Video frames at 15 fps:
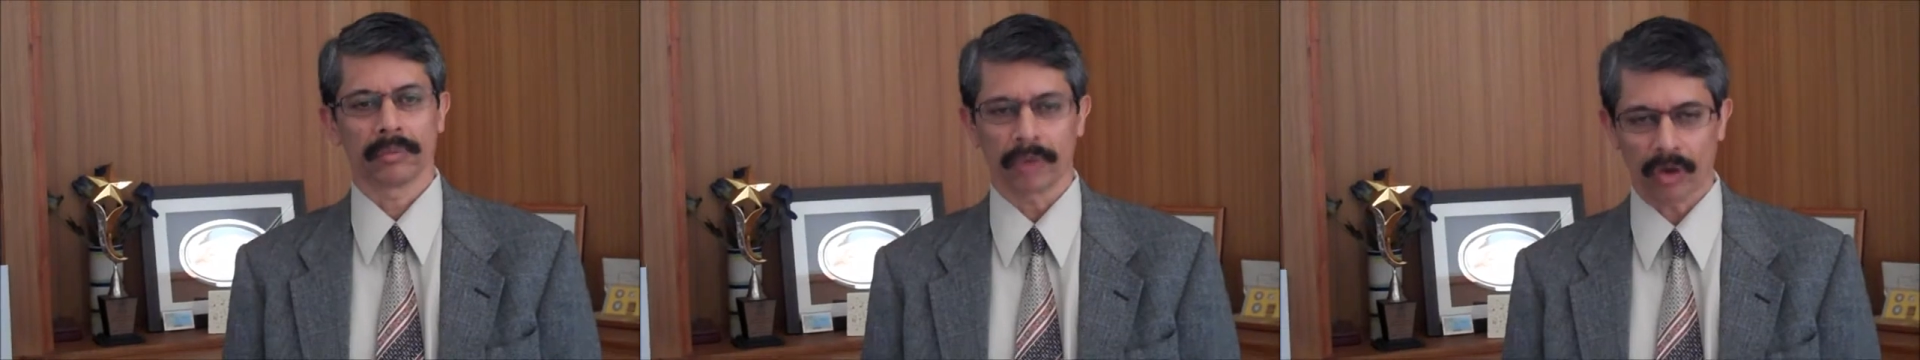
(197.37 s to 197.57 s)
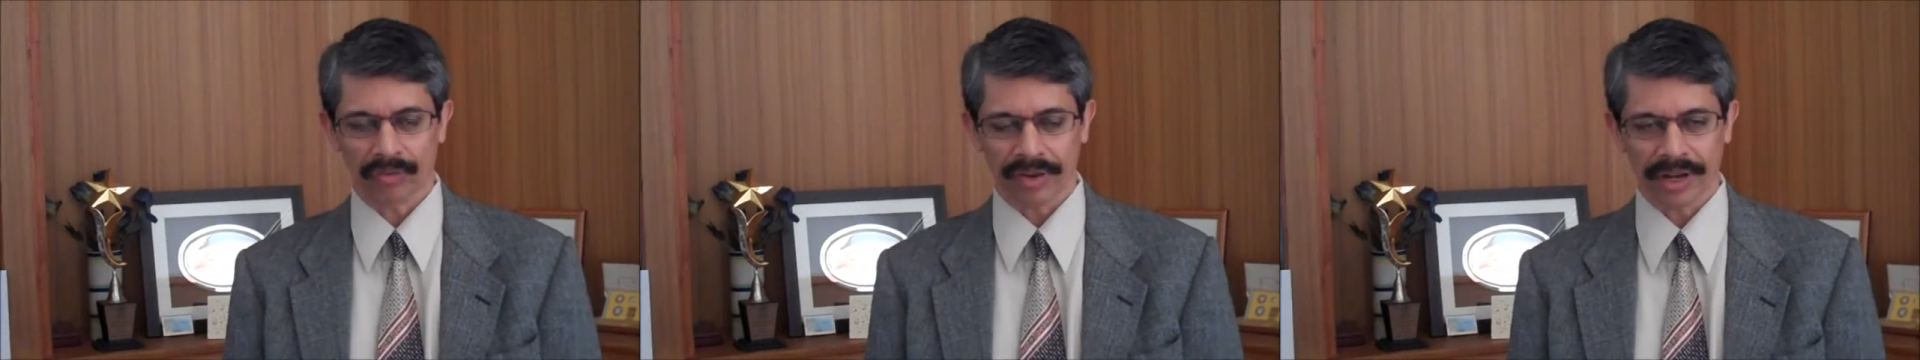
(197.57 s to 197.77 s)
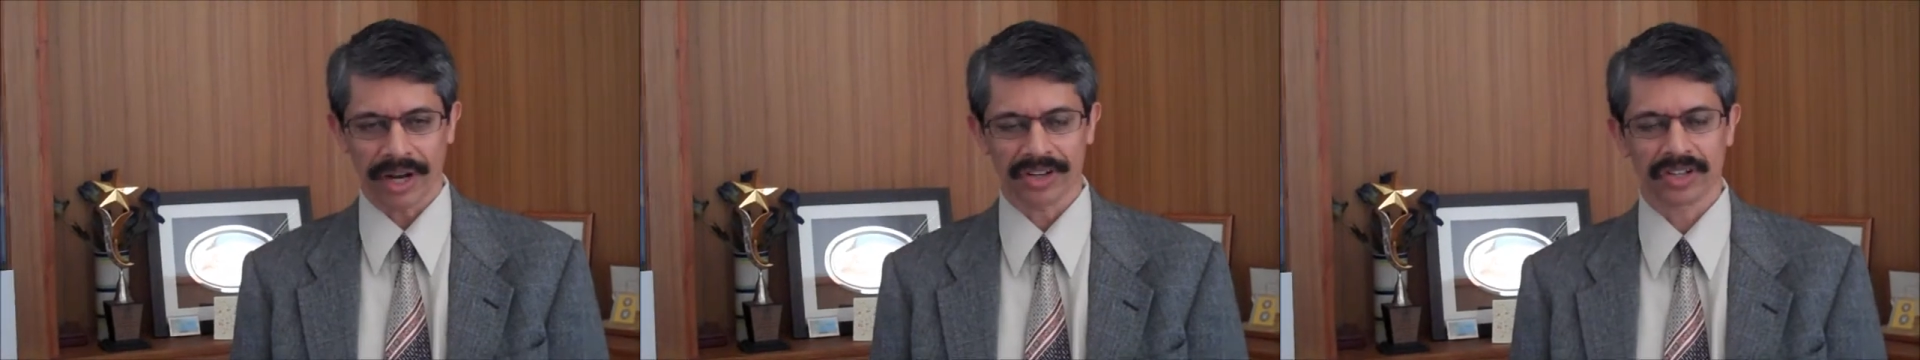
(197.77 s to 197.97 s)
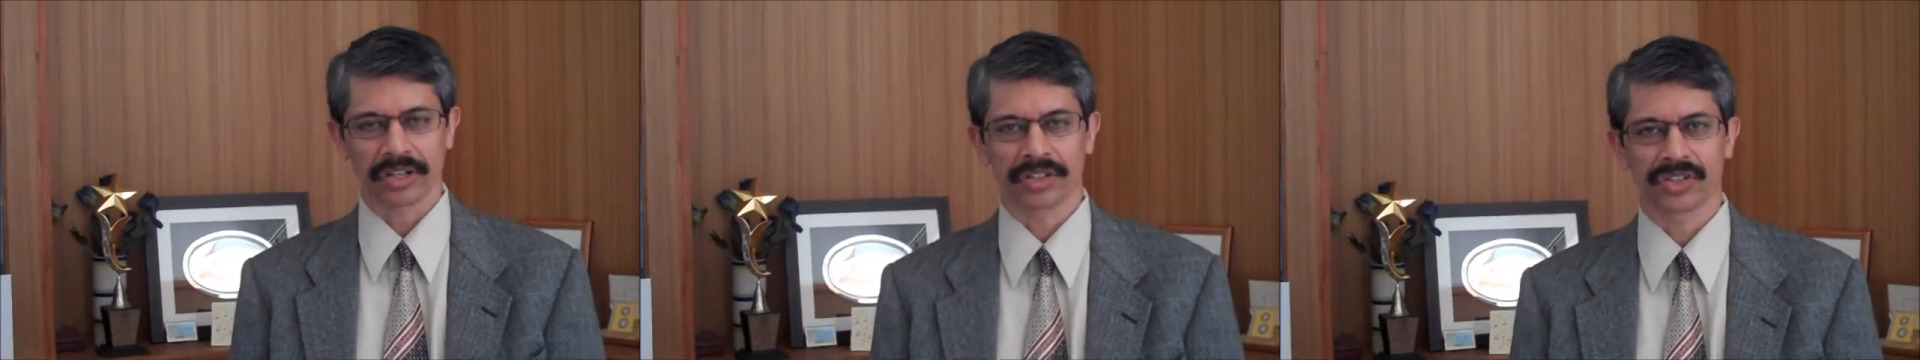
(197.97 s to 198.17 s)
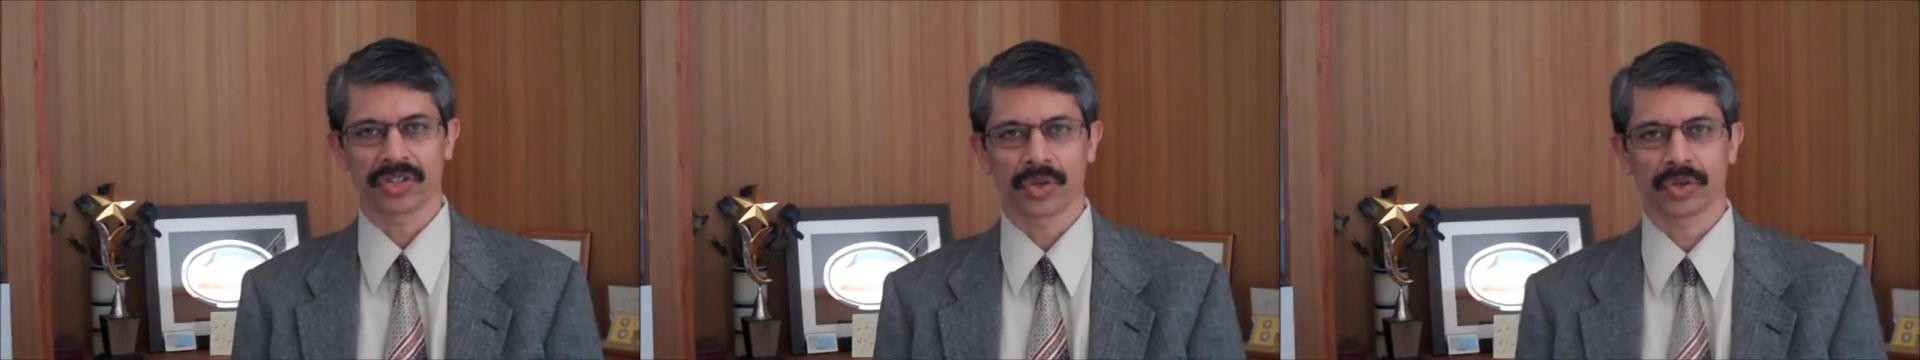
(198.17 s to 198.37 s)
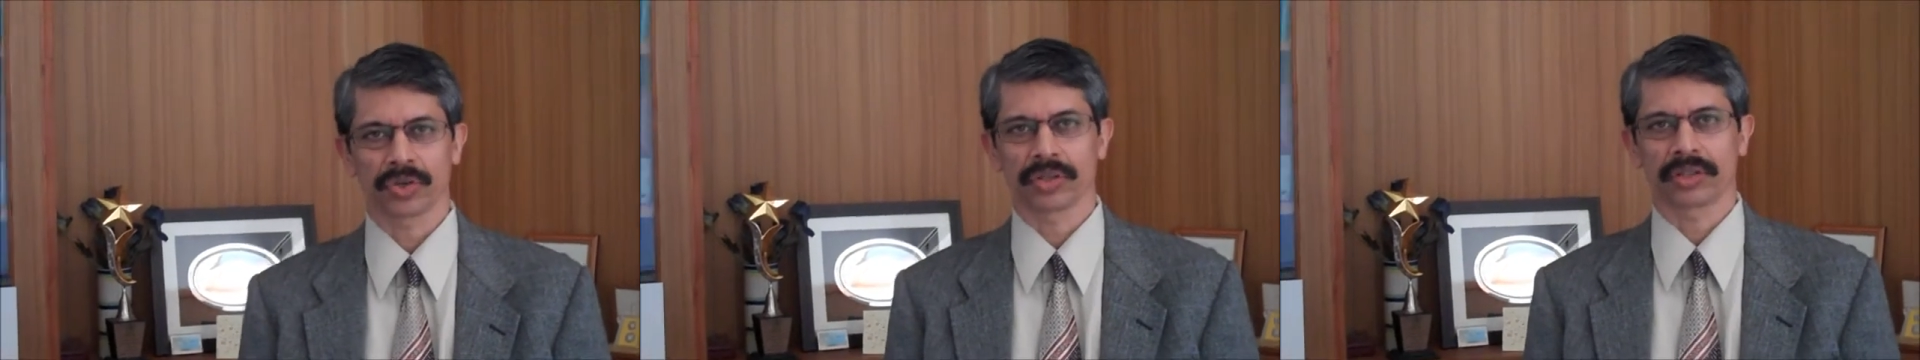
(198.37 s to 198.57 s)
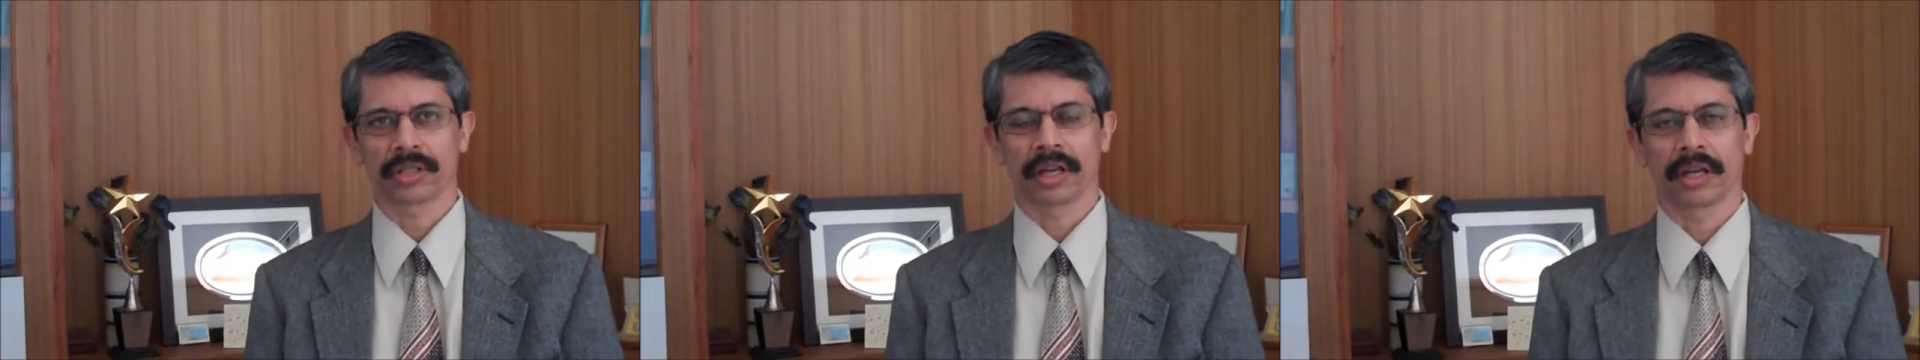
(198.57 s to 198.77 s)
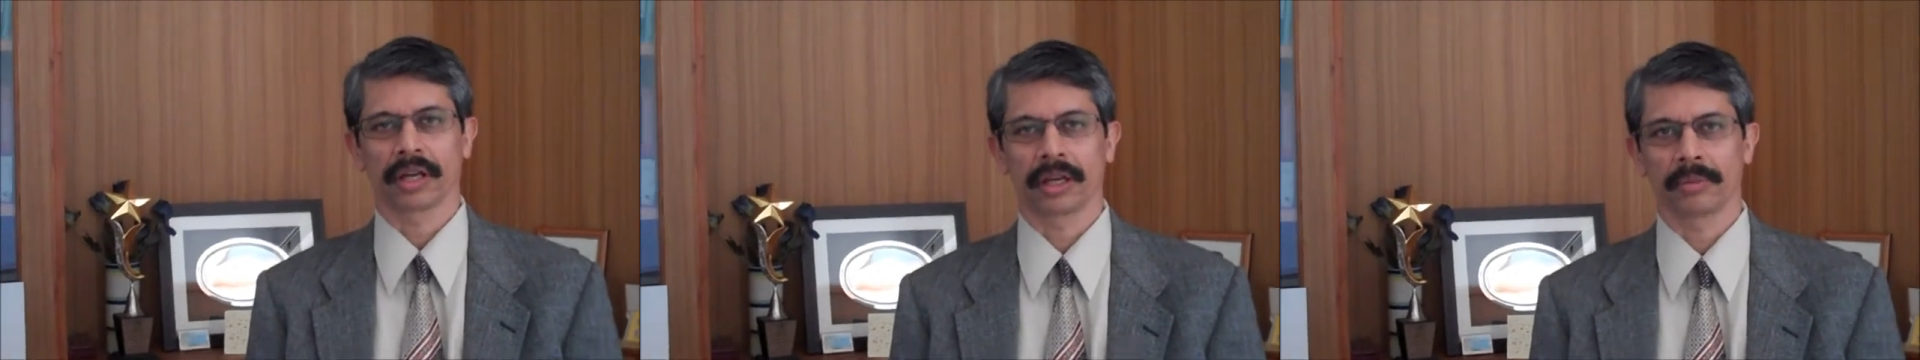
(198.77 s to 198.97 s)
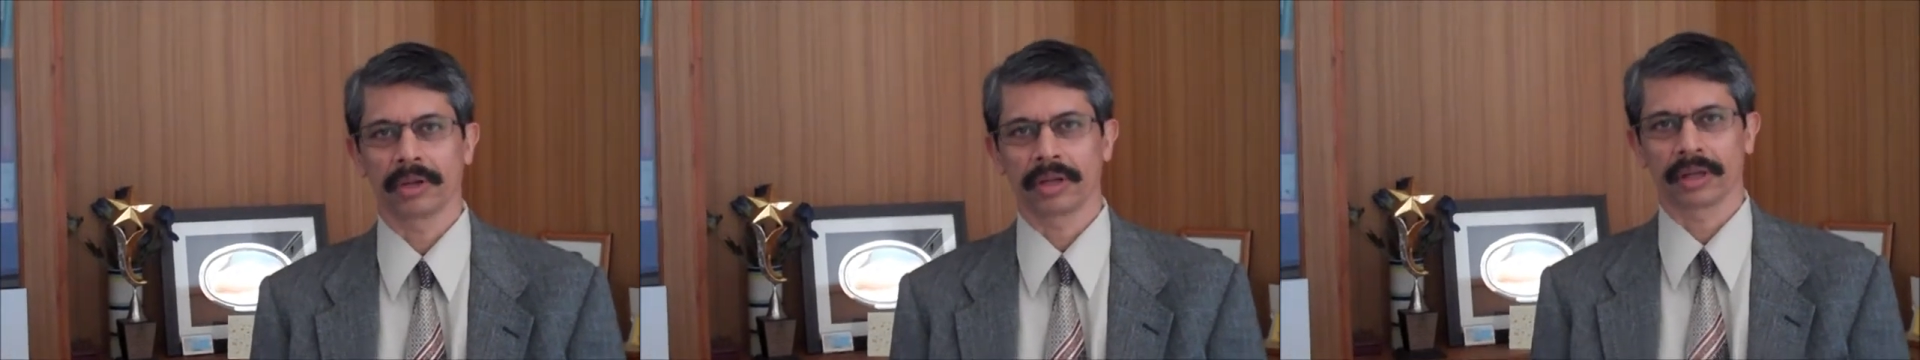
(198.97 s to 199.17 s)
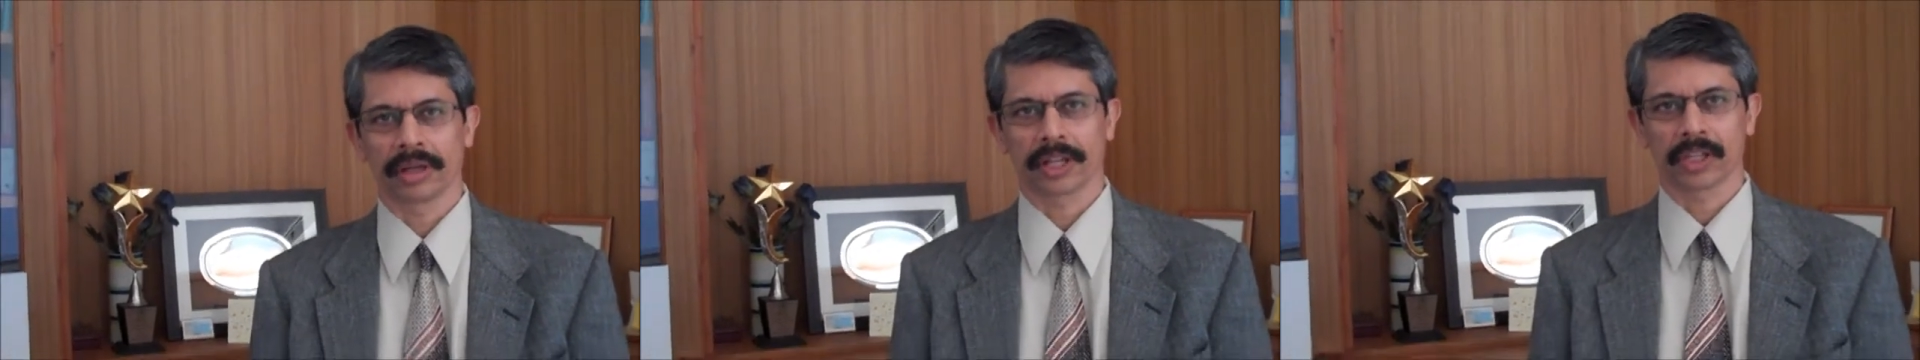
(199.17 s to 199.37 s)
or financial institutions like
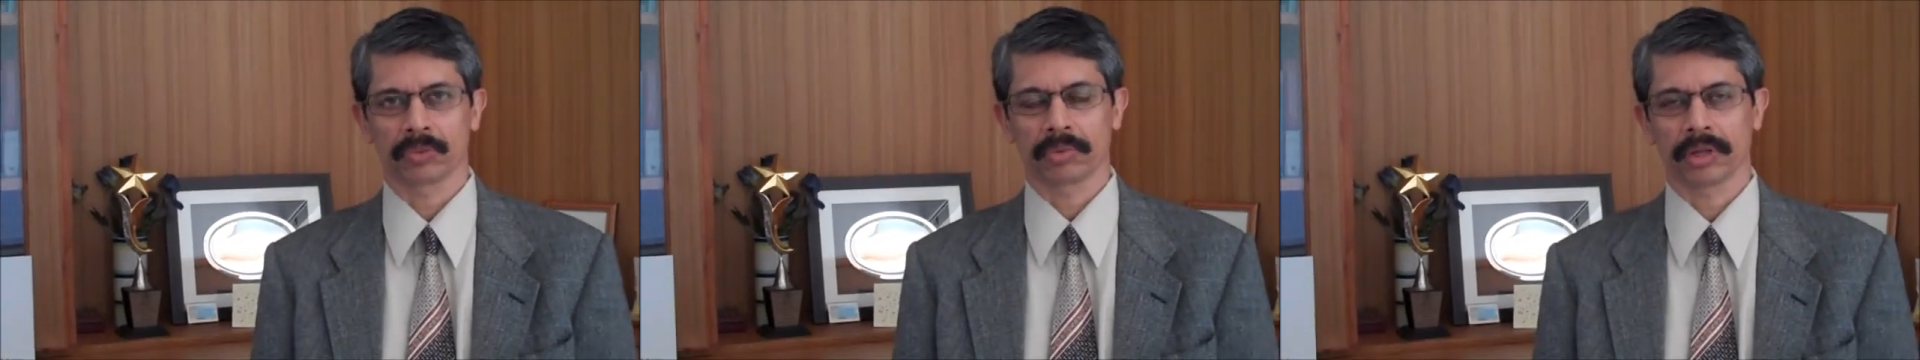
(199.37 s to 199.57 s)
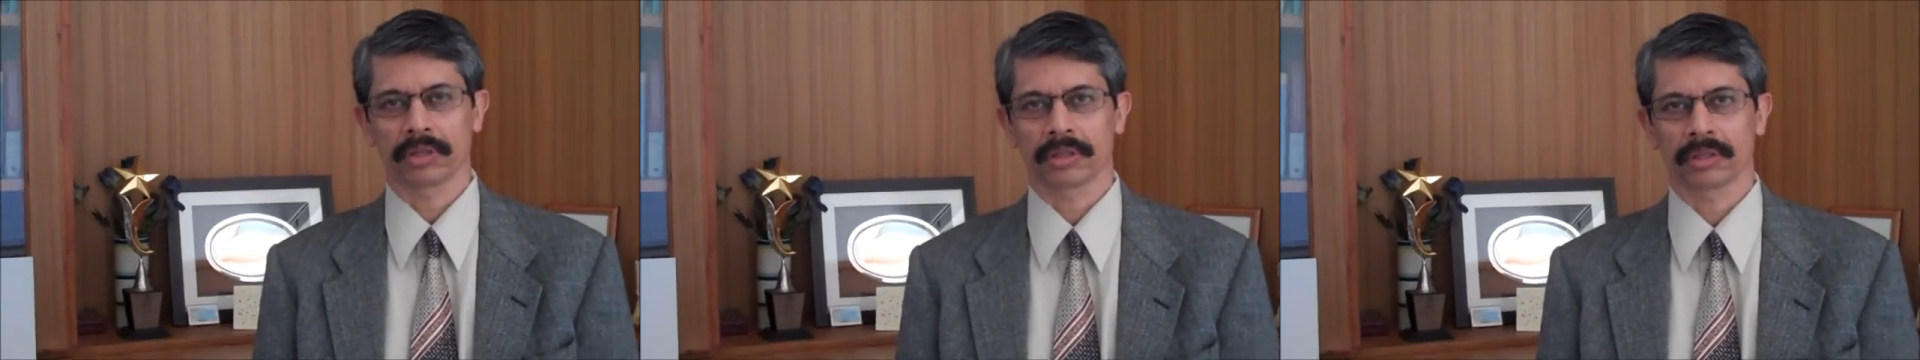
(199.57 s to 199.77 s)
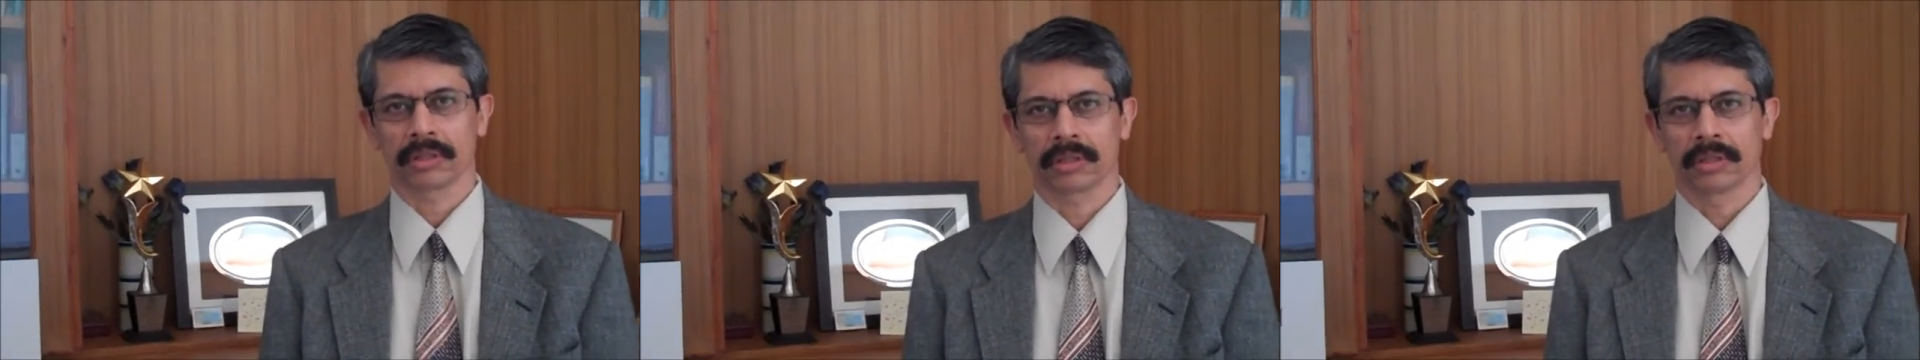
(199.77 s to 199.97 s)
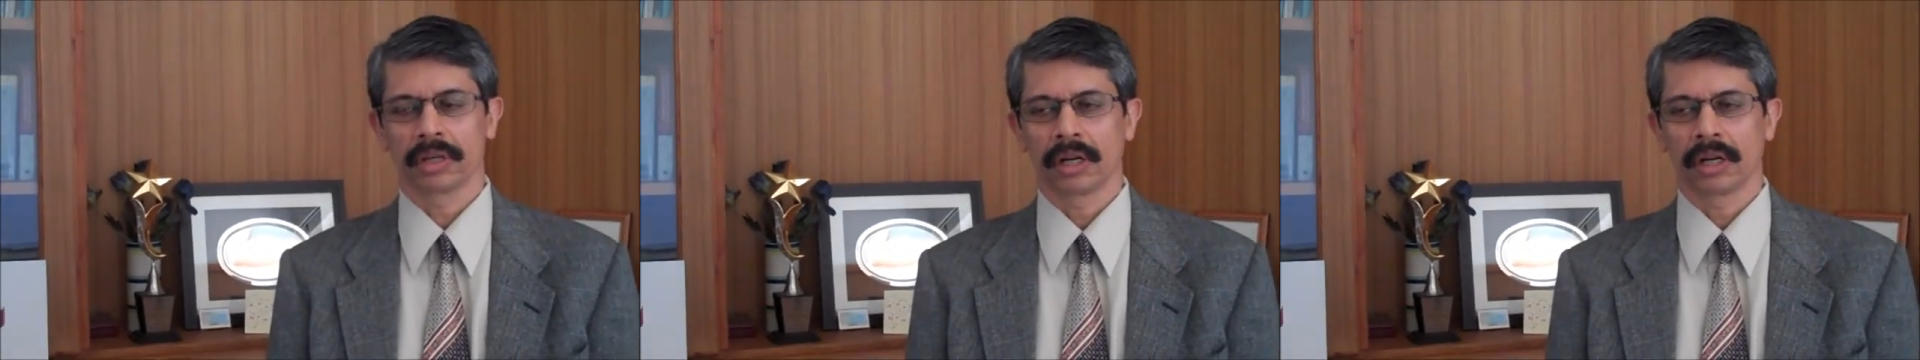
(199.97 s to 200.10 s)
American Express,